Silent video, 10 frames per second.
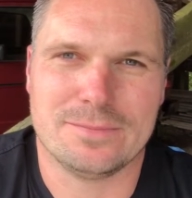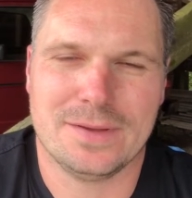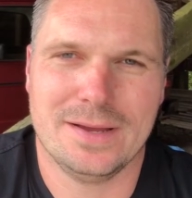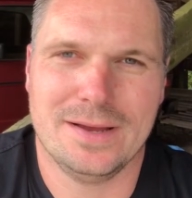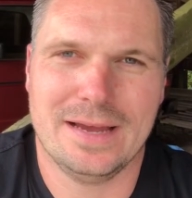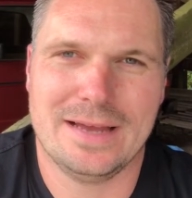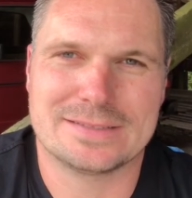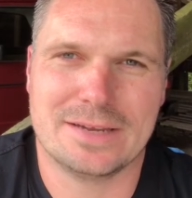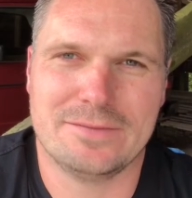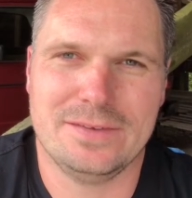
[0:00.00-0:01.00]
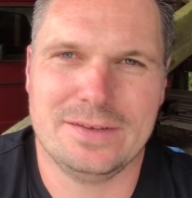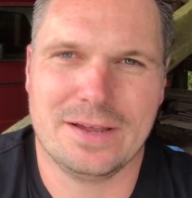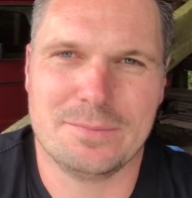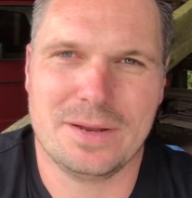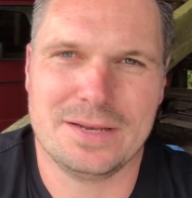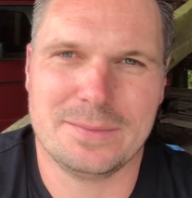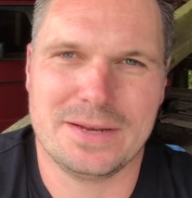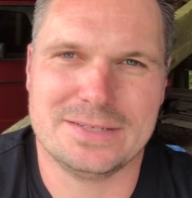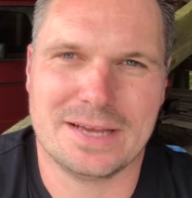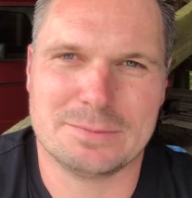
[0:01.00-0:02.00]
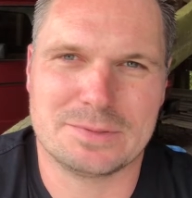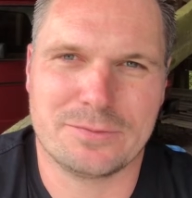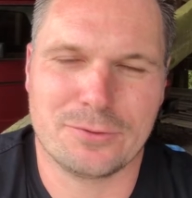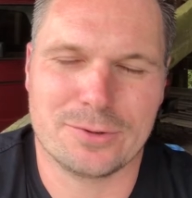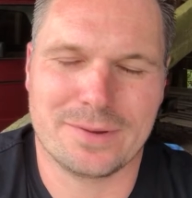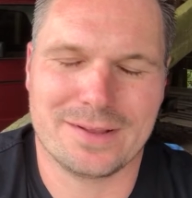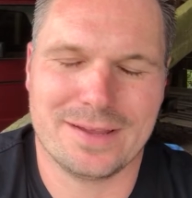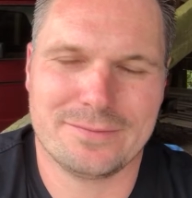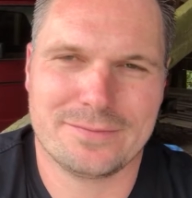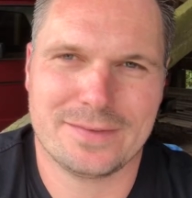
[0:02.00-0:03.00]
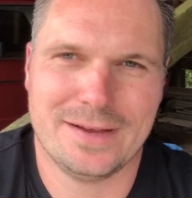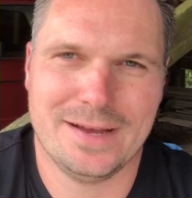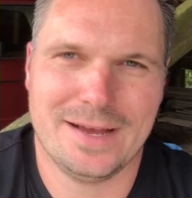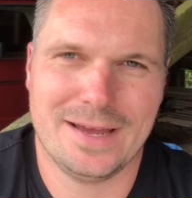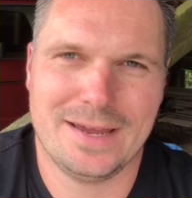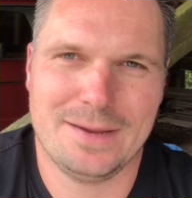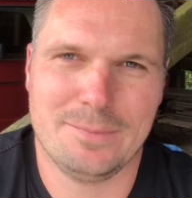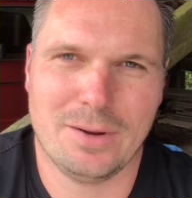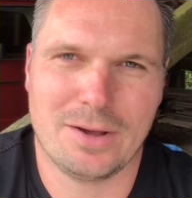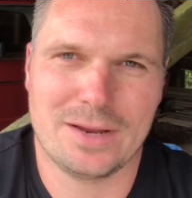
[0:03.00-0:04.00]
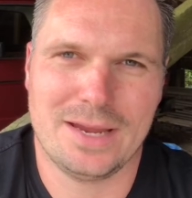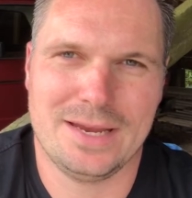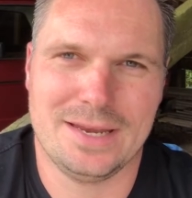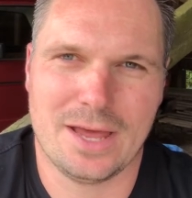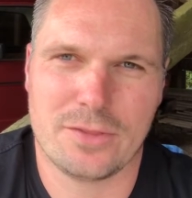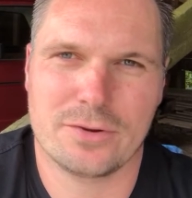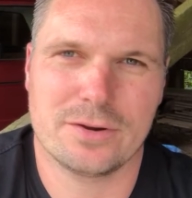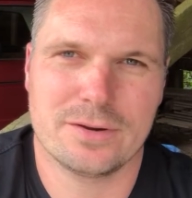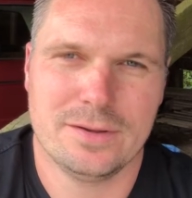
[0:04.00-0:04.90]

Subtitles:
As I've done many times before in my life, I bought another